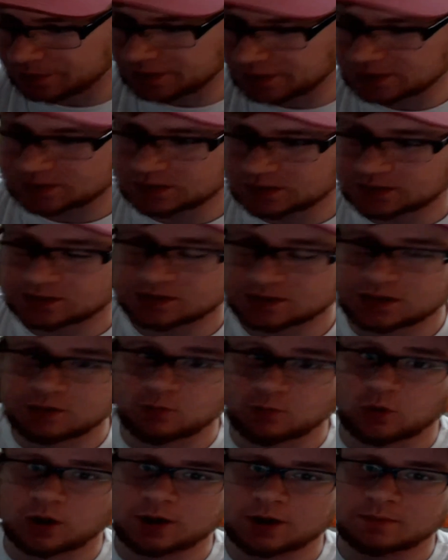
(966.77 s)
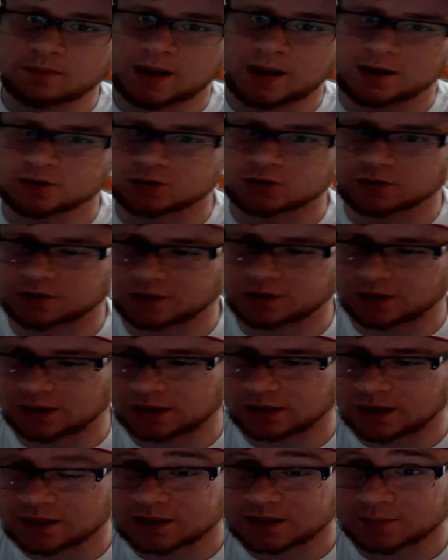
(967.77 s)
This is the one major
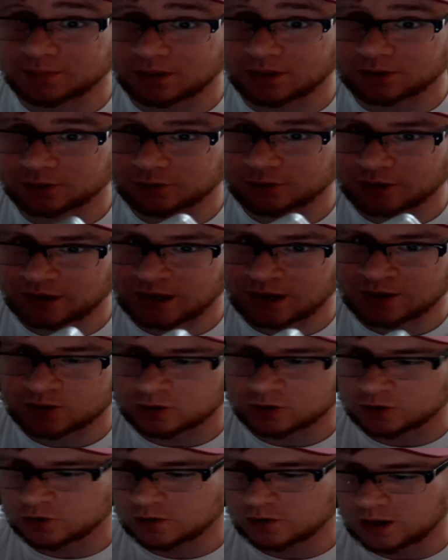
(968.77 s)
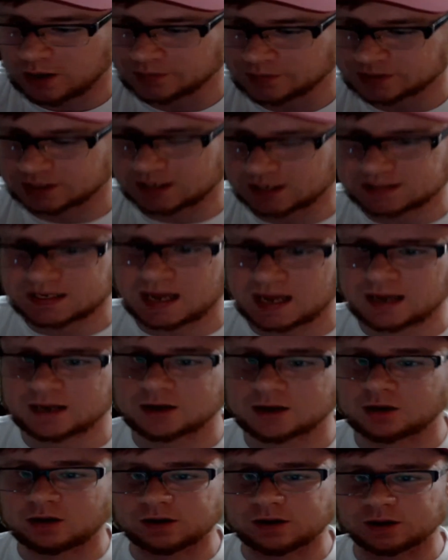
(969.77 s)
thing in the bundle that I knew I was going to
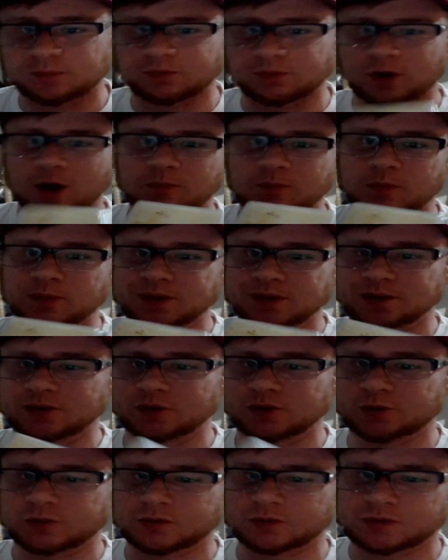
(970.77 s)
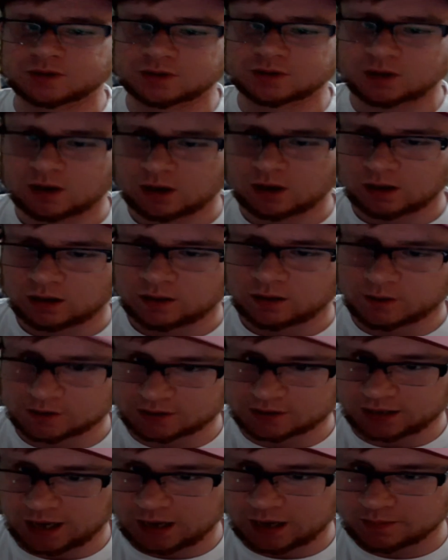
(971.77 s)
tank on and probably lose. And
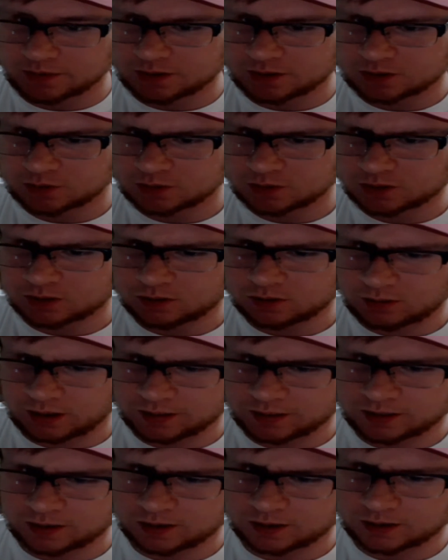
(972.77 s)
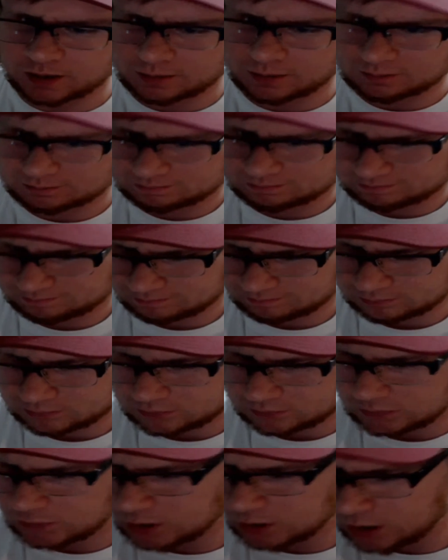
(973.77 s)
there's a game in this one too, I think.
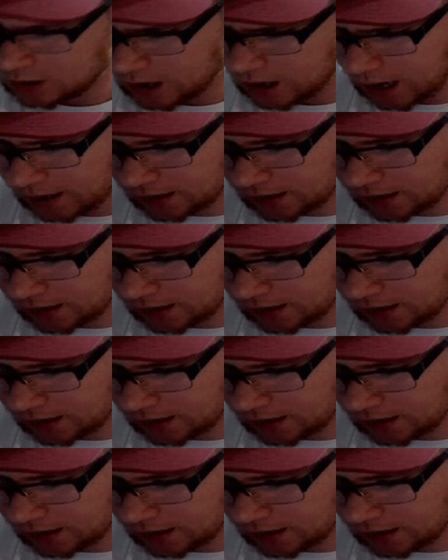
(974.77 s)
I